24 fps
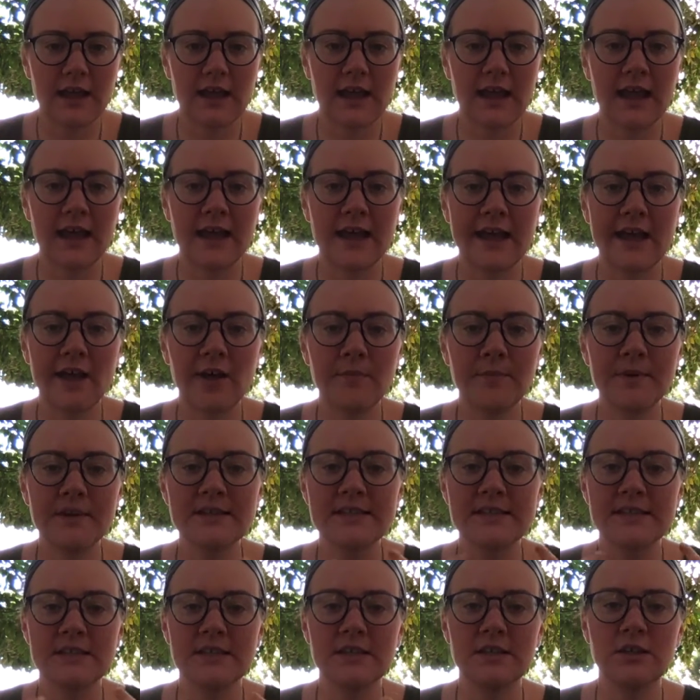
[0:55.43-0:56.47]
help
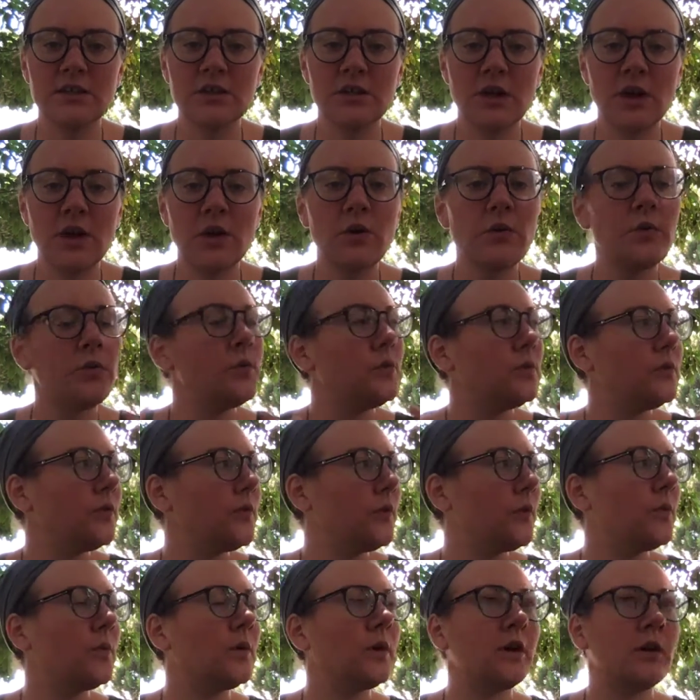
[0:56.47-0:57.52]
us to know
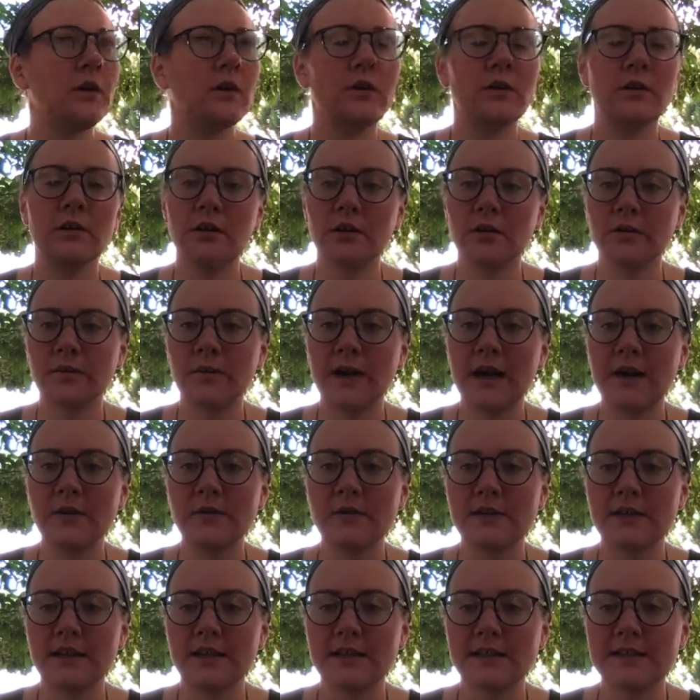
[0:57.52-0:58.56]
the world
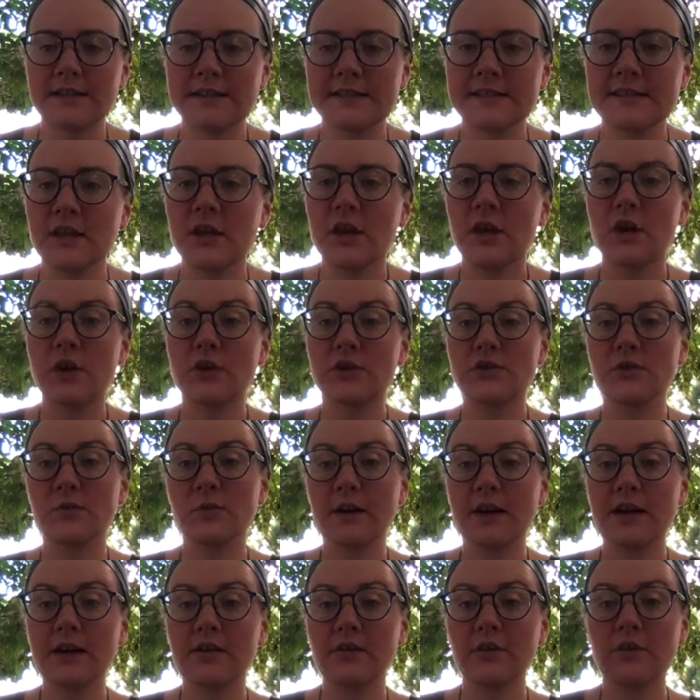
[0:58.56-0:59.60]
around us. So
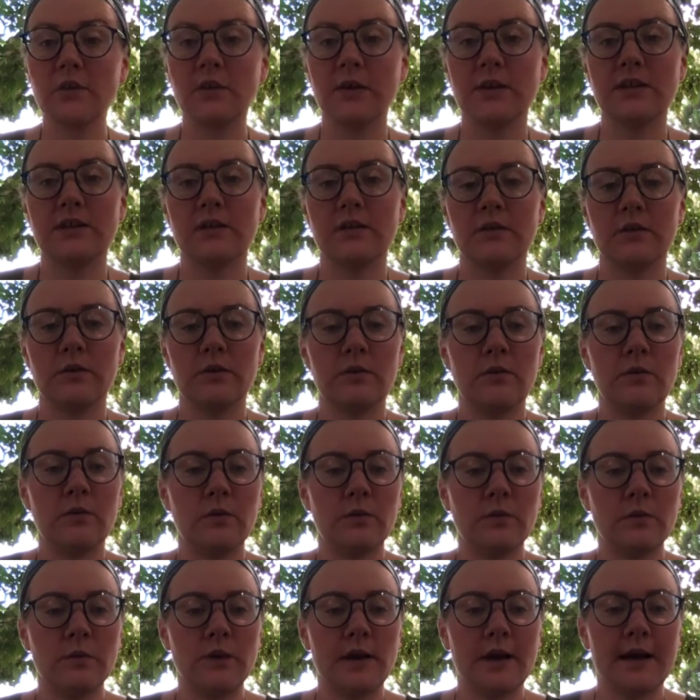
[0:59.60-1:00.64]
we're actually going
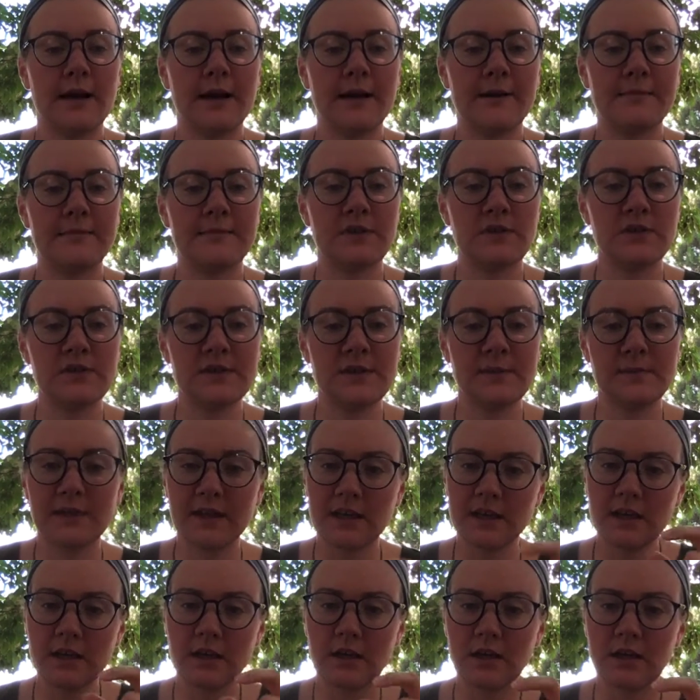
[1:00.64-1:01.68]
to do
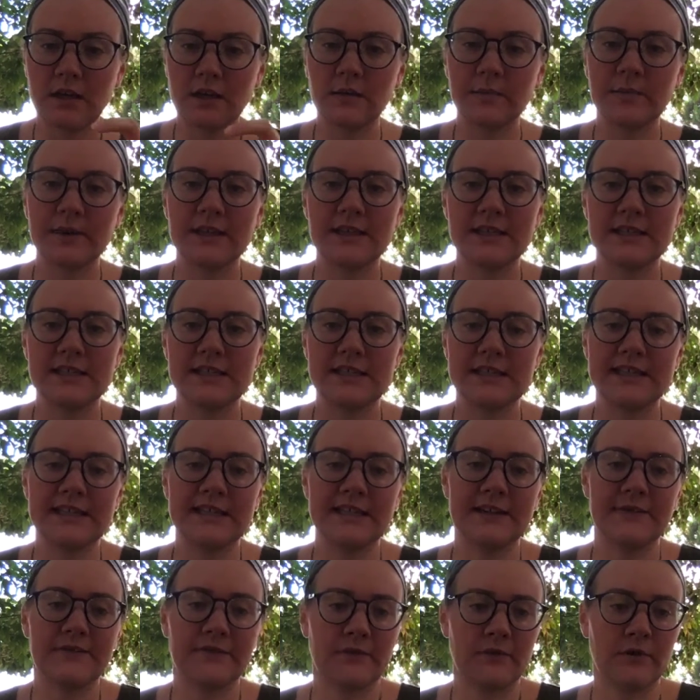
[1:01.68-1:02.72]
something a little bit
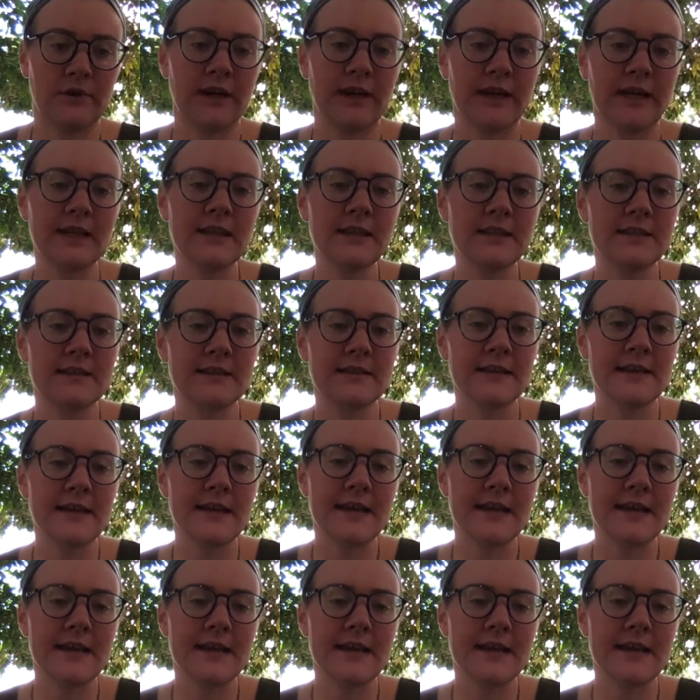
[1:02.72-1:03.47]
different.